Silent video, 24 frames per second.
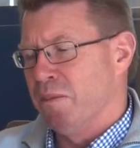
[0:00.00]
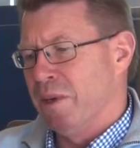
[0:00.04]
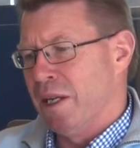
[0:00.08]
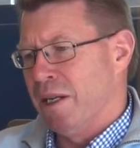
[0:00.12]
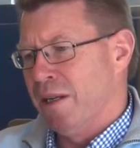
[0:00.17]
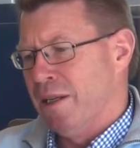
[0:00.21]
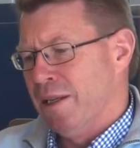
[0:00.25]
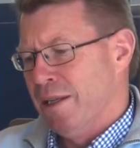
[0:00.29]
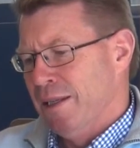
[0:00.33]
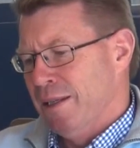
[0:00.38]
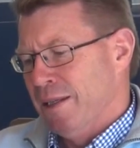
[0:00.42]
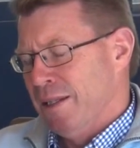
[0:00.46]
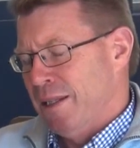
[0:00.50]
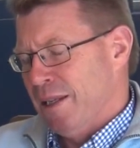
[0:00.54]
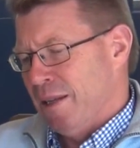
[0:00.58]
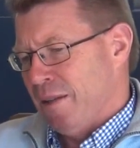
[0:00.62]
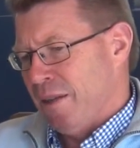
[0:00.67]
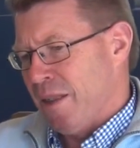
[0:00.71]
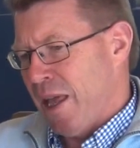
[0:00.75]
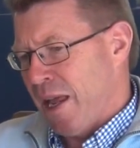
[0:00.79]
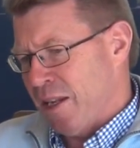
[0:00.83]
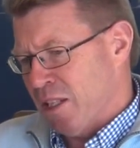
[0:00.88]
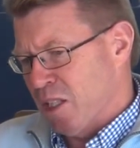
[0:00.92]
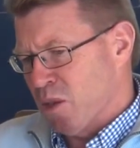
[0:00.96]
But
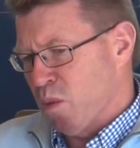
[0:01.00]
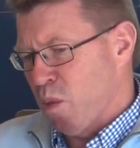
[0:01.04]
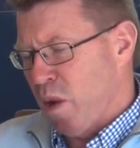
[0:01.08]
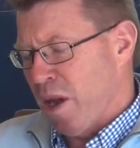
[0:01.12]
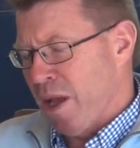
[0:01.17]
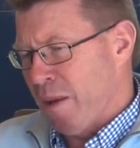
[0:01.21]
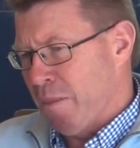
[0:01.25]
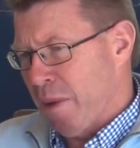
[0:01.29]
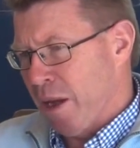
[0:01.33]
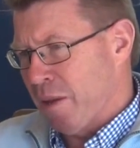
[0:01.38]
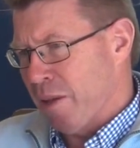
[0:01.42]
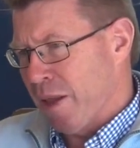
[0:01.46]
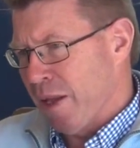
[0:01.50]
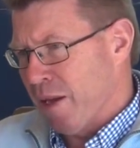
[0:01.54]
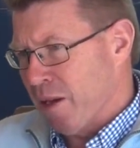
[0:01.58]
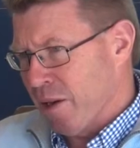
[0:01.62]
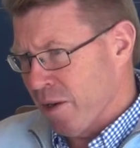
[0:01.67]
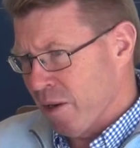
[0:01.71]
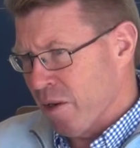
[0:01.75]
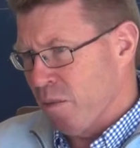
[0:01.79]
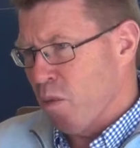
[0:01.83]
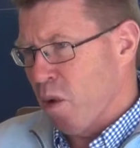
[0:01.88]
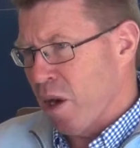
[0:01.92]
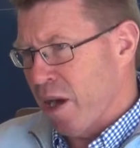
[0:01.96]
that is where both
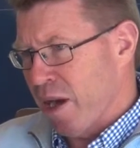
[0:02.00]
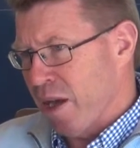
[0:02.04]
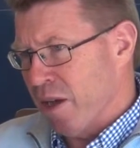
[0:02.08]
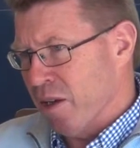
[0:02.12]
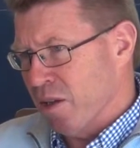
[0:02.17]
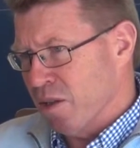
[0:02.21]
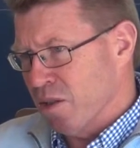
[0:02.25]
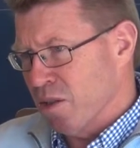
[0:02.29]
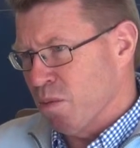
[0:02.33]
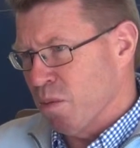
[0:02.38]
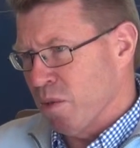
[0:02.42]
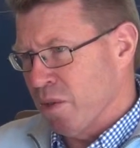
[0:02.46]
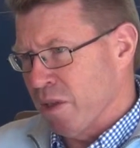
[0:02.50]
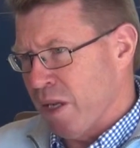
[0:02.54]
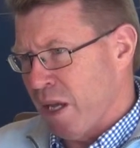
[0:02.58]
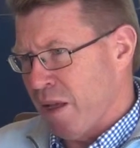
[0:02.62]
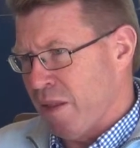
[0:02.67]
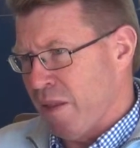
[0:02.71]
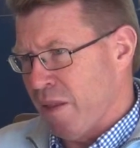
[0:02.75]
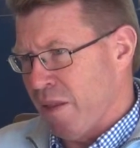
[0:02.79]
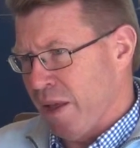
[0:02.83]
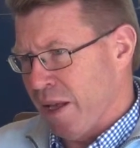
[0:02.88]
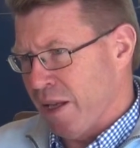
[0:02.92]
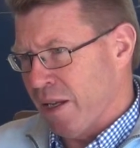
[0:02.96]
England and Wales will
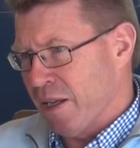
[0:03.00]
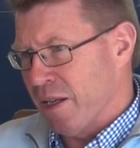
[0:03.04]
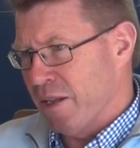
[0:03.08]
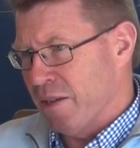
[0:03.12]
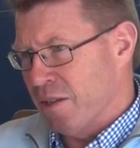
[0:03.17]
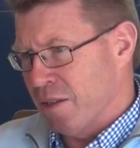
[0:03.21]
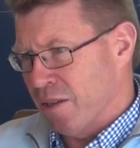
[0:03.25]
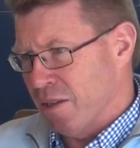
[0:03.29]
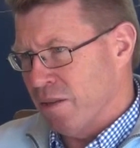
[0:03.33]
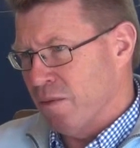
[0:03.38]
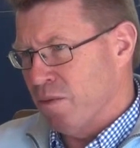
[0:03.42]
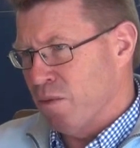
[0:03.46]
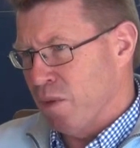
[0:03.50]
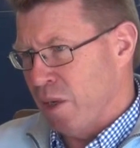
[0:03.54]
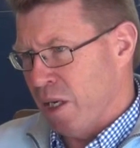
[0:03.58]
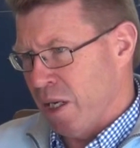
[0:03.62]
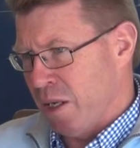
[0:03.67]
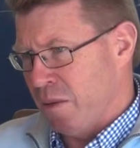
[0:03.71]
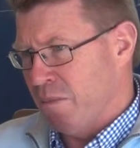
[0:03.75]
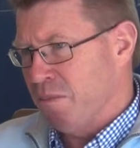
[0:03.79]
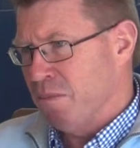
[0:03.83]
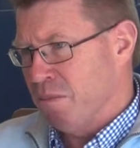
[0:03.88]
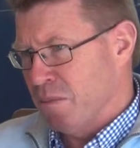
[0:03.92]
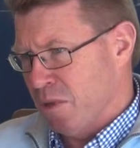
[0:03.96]
know that they can
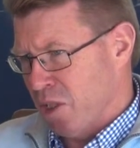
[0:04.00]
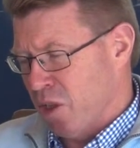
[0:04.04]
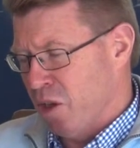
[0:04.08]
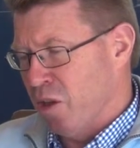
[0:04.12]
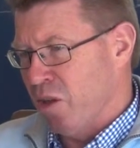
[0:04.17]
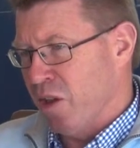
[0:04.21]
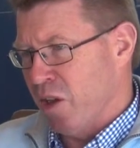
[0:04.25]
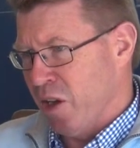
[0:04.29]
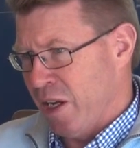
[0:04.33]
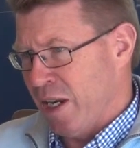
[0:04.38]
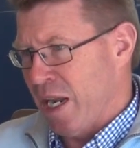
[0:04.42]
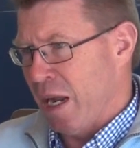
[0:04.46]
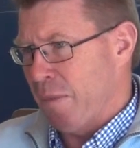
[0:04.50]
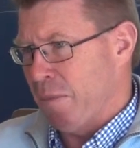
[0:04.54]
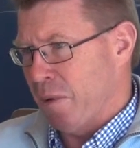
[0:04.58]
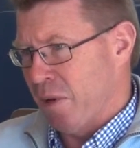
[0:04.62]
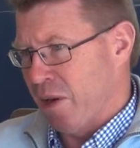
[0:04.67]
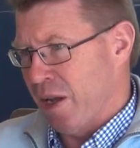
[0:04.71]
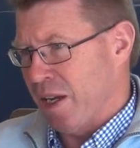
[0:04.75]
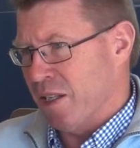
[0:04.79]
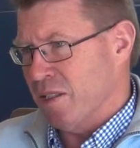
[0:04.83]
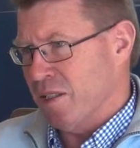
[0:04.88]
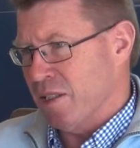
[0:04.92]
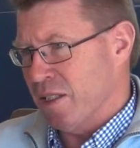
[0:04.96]
really turn the heat up
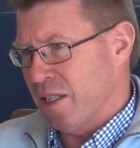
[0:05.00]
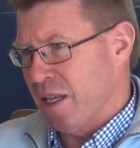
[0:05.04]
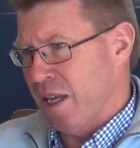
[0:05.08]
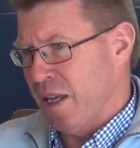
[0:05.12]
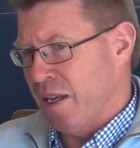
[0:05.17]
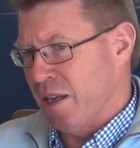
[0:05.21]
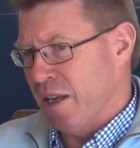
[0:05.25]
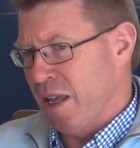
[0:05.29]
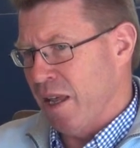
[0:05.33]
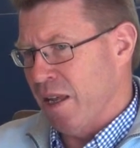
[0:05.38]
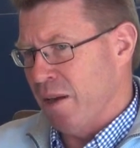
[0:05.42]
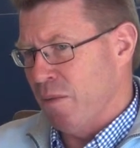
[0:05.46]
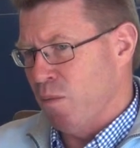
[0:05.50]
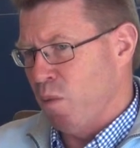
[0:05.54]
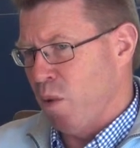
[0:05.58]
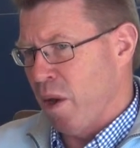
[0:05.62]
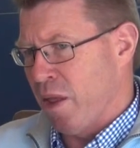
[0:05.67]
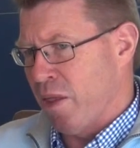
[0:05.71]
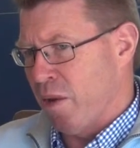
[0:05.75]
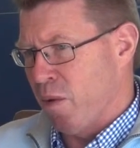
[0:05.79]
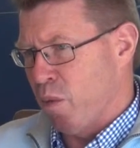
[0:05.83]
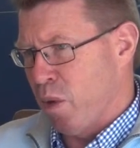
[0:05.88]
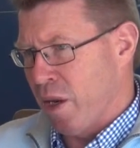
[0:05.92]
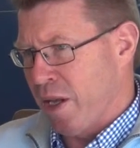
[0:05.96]
on us. And
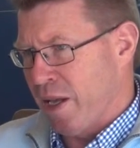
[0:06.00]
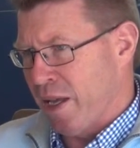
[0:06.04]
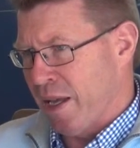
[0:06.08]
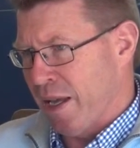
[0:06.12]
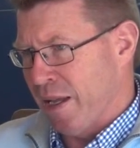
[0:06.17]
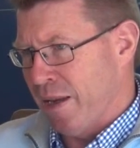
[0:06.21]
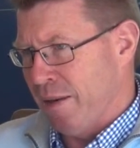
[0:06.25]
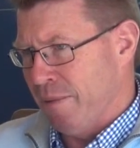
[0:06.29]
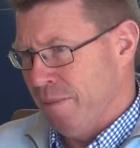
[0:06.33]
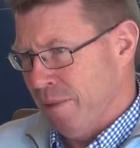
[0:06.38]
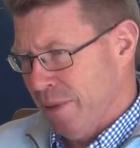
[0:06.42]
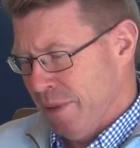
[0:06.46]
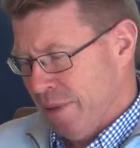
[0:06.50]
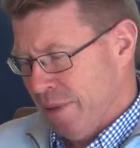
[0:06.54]
whether we can